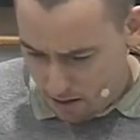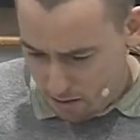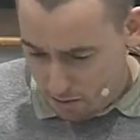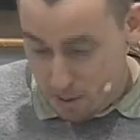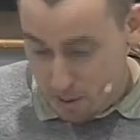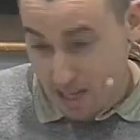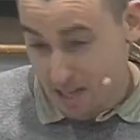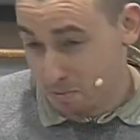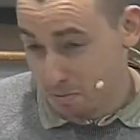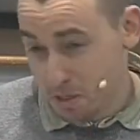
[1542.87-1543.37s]

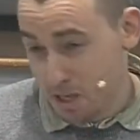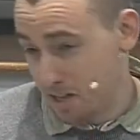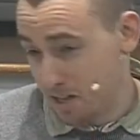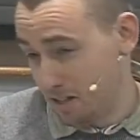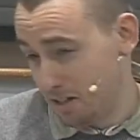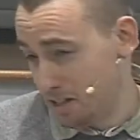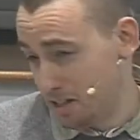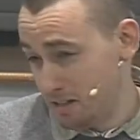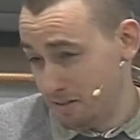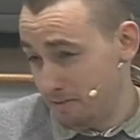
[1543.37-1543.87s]
We
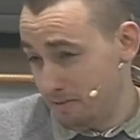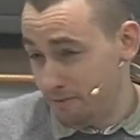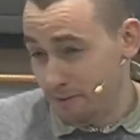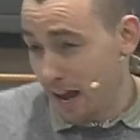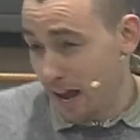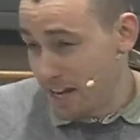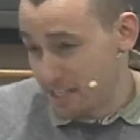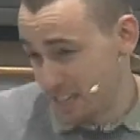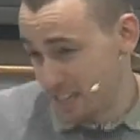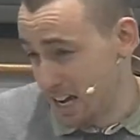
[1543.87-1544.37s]
can
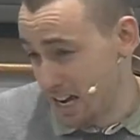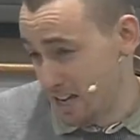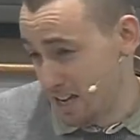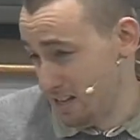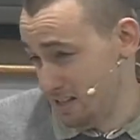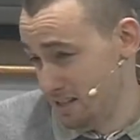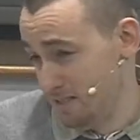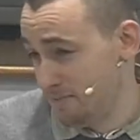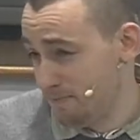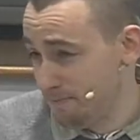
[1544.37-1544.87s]
confess it
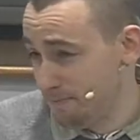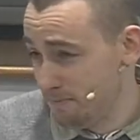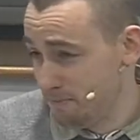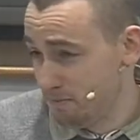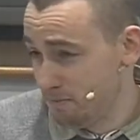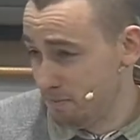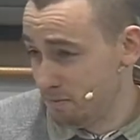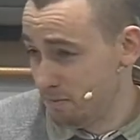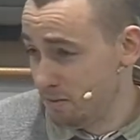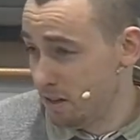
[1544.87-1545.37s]

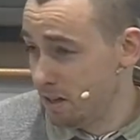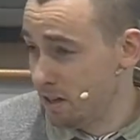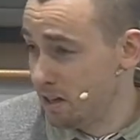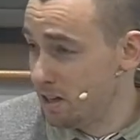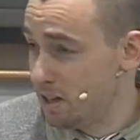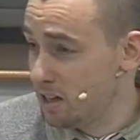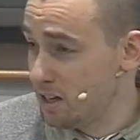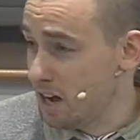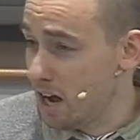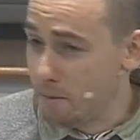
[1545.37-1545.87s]

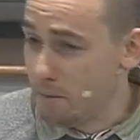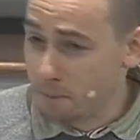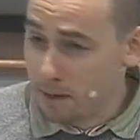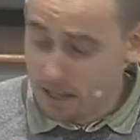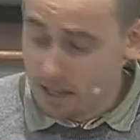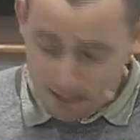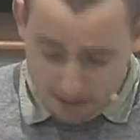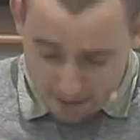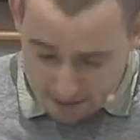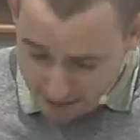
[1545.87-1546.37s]
and we
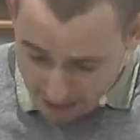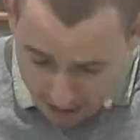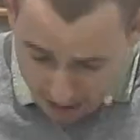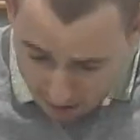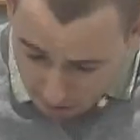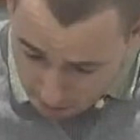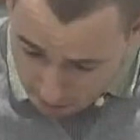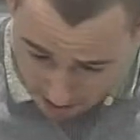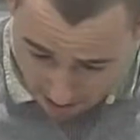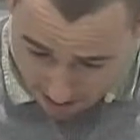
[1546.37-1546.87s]
can
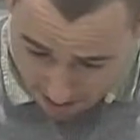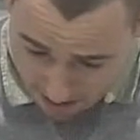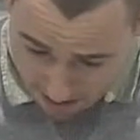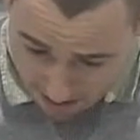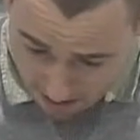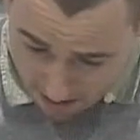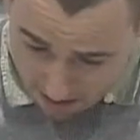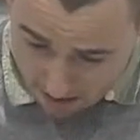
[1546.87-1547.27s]
deal with it.